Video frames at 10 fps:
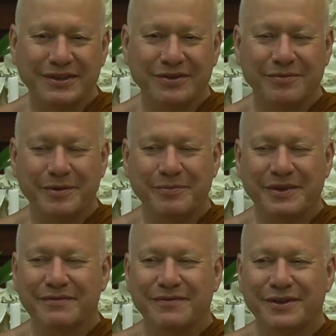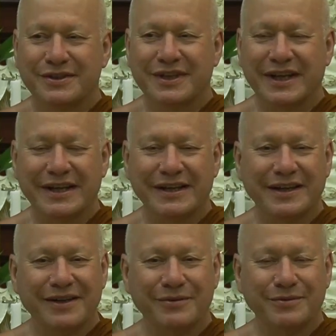So I remember the first day
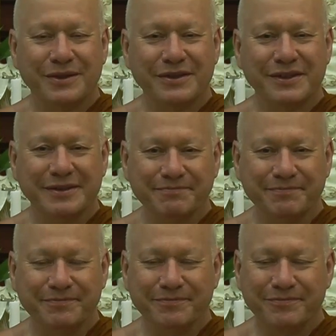I was wondering,